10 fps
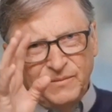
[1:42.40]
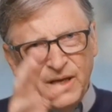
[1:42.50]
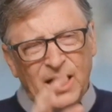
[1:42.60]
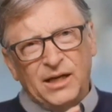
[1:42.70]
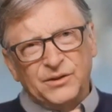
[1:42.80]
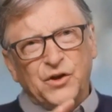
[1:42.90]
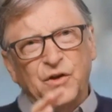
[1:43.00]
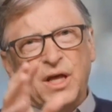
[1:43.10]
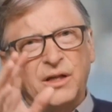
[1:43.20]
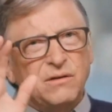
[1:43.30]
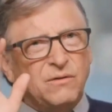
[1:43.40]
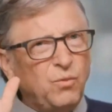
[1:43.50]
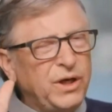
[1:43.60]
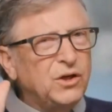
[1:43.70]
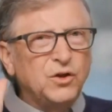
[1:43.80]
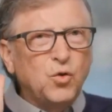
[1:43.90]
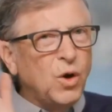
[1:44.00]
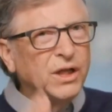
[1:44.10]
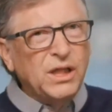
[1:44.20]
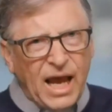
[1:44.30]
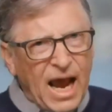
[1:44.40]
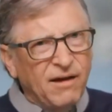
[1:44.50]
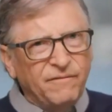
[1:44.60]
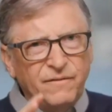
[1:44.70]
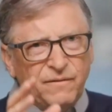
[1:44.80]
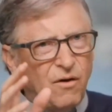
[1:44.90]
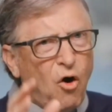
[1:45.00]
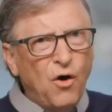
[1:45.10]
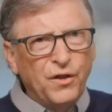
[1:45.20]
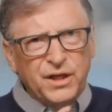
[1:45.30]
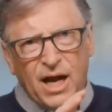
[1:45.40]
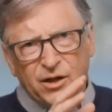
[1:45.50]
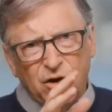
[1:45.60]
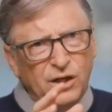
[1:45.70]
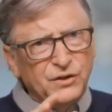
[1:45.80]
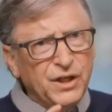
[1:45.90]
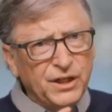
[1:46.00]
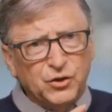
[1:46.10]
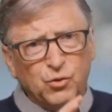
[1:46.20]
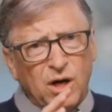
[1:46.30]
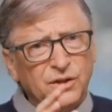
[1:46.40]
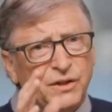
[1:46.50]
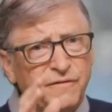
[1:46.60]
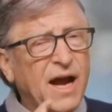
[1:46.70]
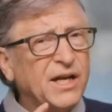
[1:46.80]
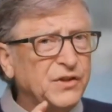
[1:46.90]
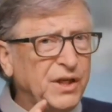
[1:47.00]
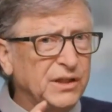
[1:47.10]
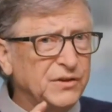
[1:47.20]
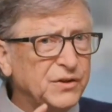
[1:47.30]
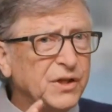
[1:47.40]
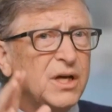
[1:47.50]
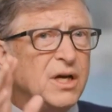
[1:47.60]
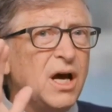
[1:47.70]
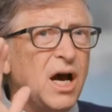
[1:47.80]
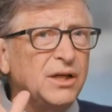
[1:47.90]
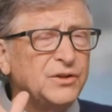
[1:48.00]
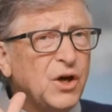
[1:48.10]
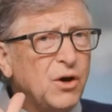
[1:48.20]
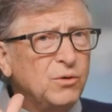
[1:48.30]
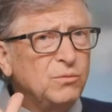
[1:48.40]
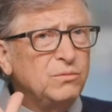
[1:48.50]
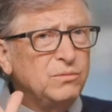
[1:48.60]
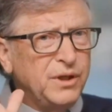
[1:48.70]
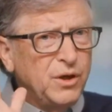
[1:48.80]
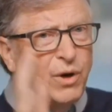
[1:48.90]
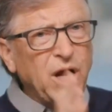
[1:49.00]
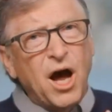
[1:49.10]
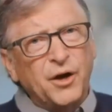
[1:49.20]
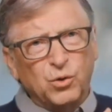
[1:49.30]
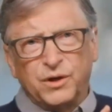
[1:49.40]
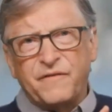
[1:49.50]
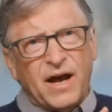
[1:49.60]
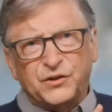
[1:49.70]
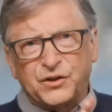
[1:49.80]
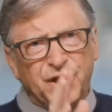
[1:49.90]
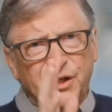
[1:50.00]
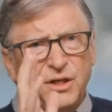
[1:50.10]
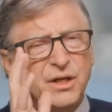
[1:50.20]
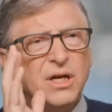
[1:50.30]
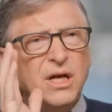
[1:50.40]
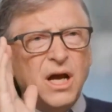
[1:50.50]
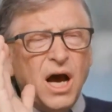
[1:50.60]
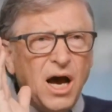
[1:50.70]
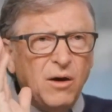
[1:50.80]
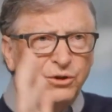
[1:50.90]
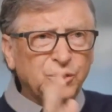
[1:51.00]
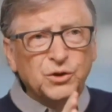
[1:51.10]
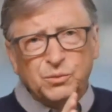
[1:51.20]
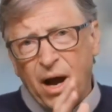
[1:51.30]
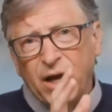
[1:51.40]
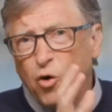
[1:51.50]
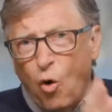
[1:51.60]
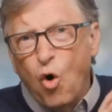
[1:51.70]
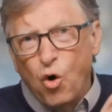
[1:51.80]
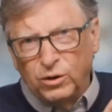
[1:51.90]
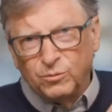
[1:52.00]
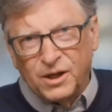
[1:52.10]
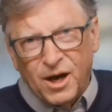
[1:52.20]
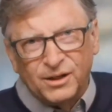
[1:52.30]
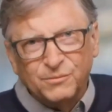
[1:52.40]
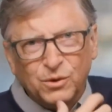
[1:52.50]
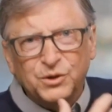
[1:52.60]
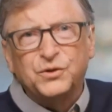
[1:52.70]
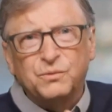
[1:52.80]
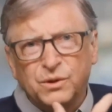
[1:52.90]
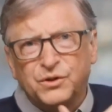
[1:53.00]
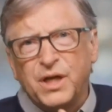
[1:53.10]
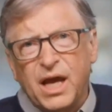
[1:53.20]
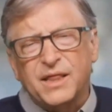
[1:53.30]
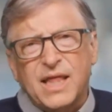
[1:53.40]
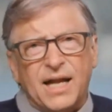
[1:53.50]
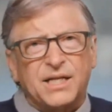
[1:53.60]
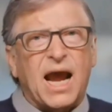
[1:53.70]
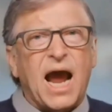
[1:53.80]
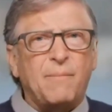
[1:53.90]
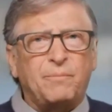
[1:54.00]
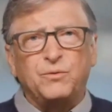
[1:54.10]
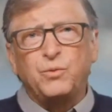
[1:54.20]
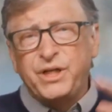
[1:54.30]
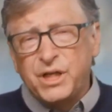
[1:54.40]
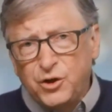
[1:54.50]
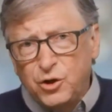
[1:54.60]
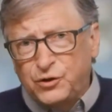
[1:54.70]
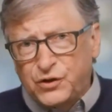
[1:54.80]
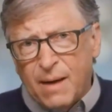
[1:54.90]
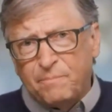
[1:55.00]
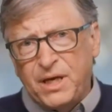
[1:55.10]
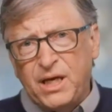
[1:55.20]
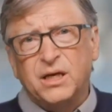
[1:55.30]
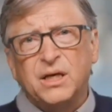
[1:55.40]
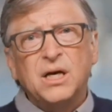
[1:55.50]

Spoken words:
that we could quickly have all the diagnostics, drugs, and vaccines. So, you know, we underinvested, which was my goal, was to get that to happen. We did do CEPI,